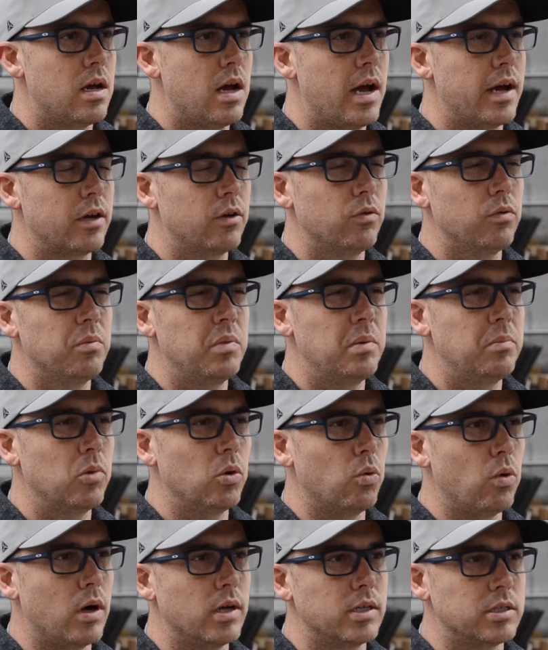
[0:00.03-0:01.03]
I can remember
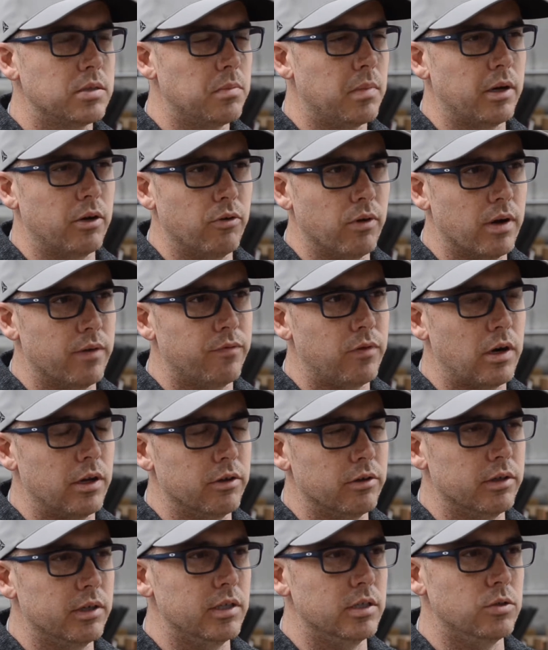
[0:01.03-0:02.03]
watching my
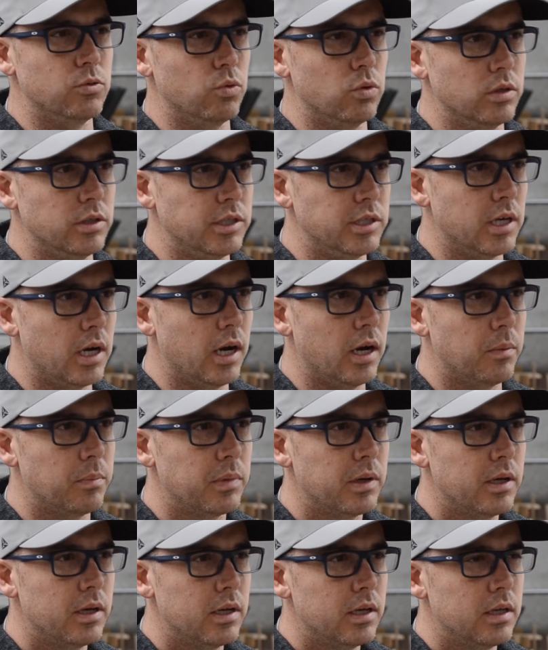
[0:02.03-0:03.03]
grandfather in his wood shop.
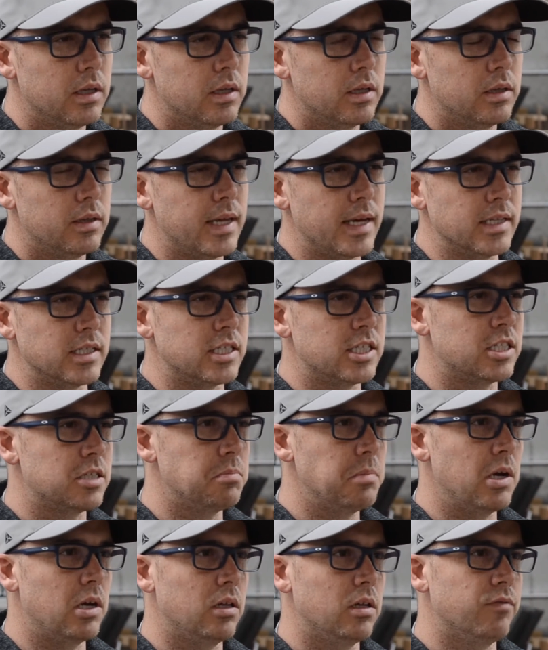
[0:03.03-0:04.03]
That
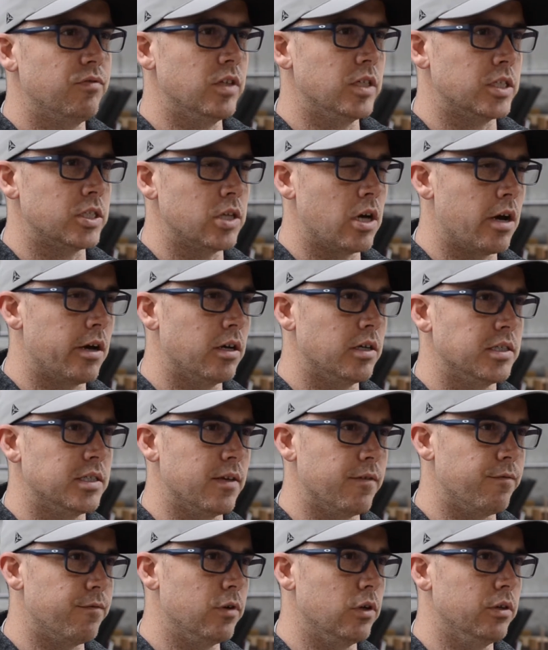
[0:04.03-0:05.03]
smell of the sawdust
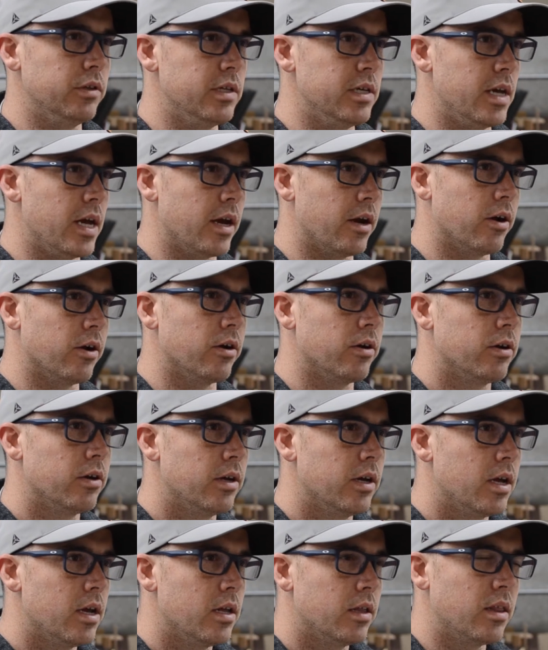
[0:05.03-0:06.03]
that filled the air,
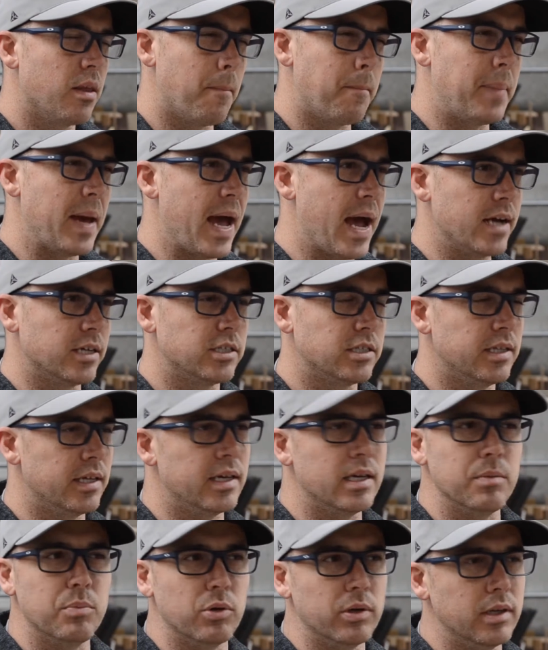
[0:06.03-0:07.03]
the passion that
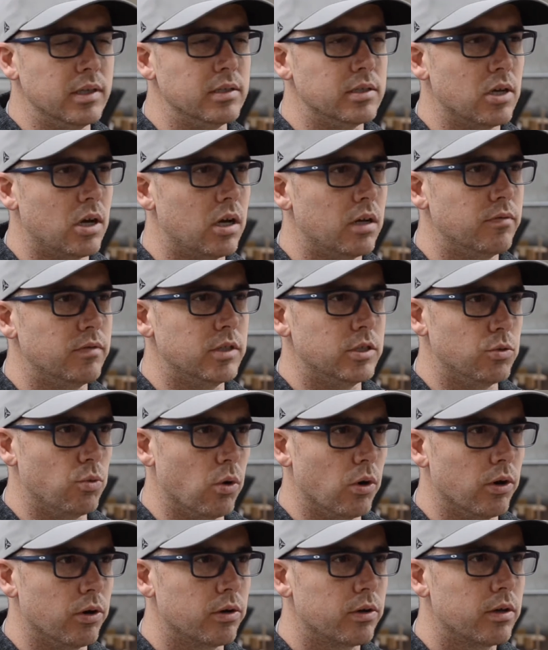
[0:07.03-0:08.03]
he put into all of his
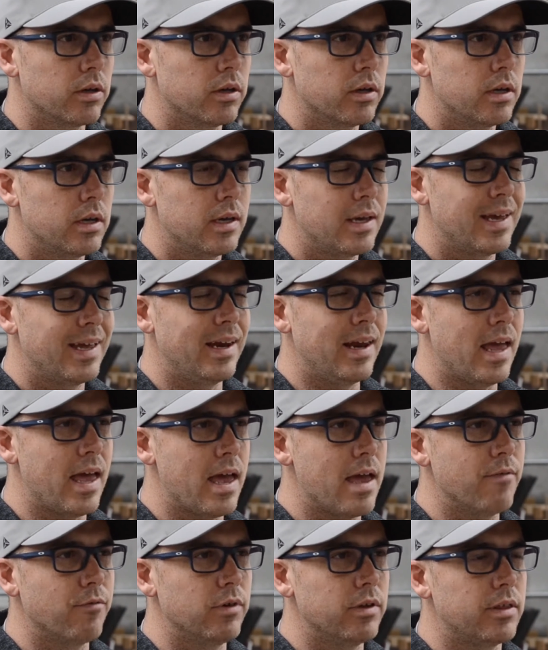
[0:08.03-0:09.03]
work, and
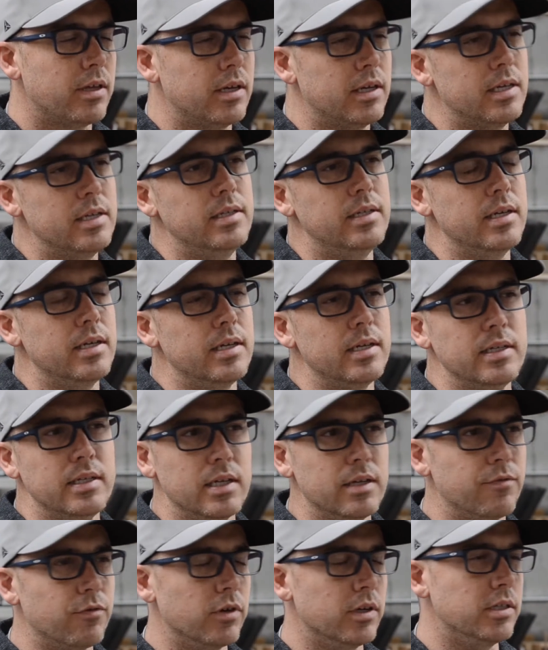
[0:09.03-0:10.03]
everything he
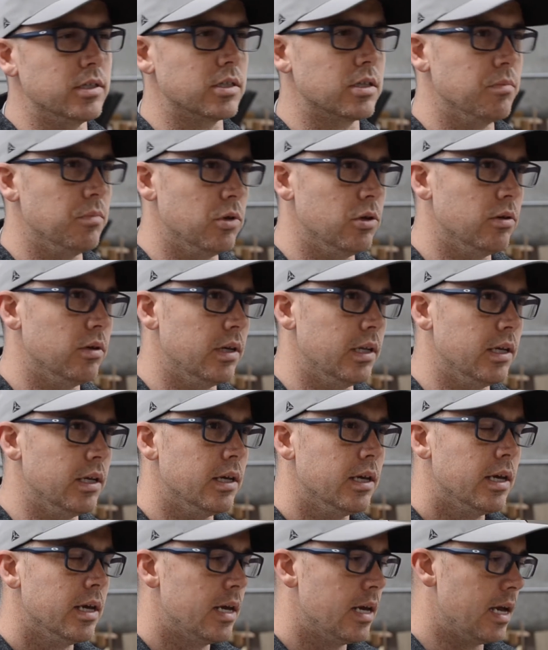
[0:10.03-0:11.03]
did for his community
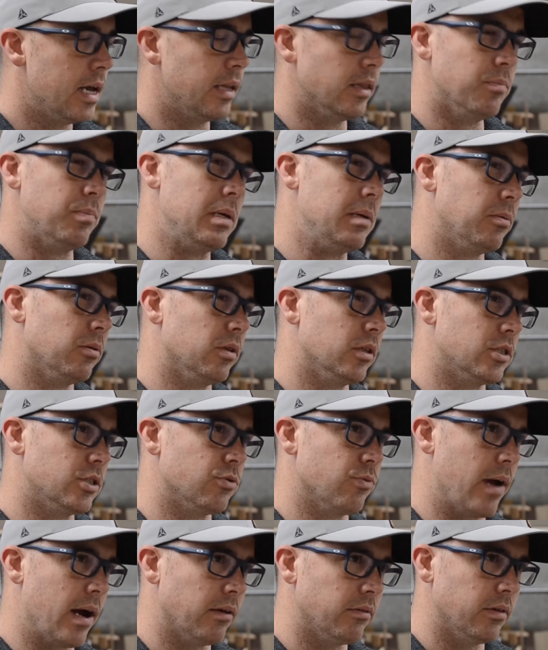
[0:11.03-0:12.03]
and the people that
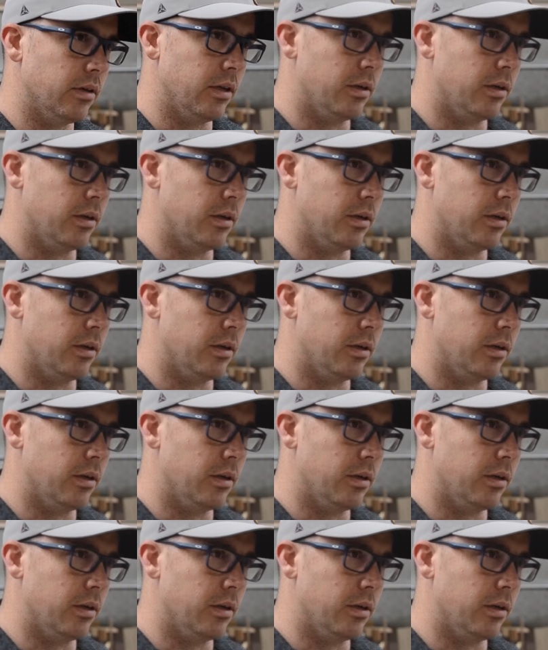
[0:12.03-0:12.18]
surrounded